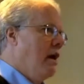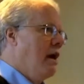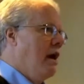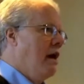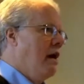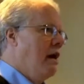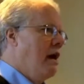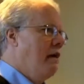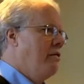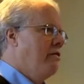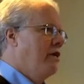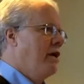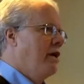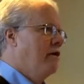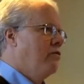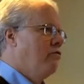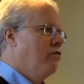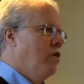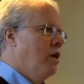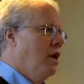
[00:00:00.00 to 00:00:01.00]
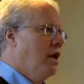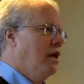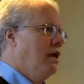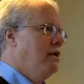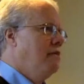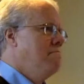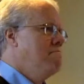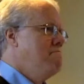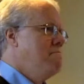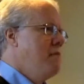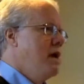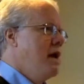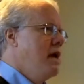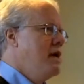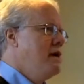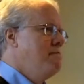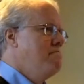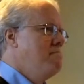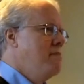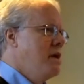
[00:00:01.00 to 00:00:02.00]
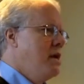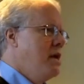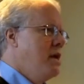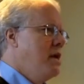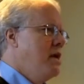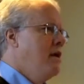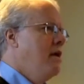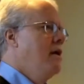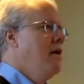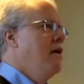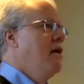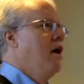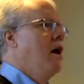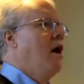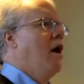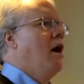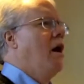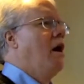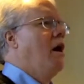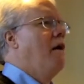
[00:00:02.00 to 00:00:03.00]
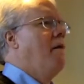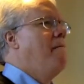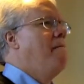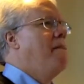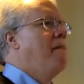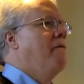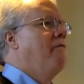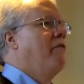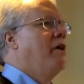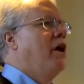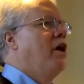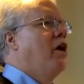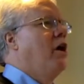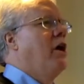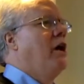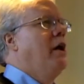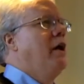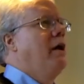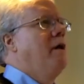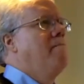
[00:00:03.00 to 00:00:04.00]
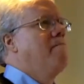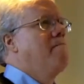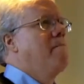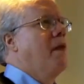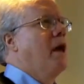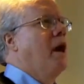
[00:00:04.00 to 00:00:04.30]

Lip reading: I think it really made me very